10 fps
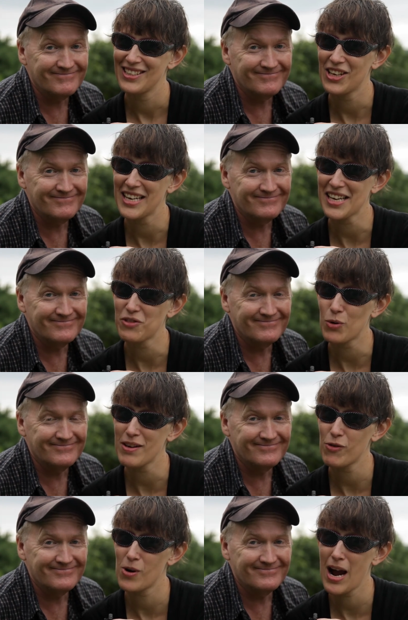Speaker 1: You guys have
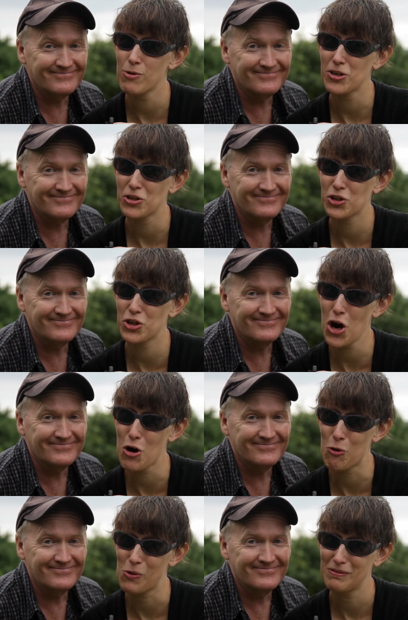24 hours.
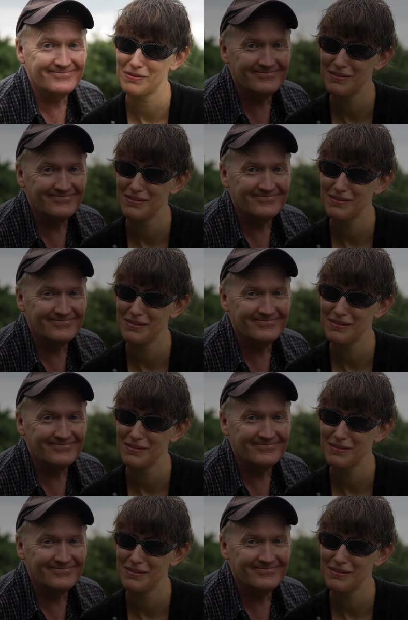Go!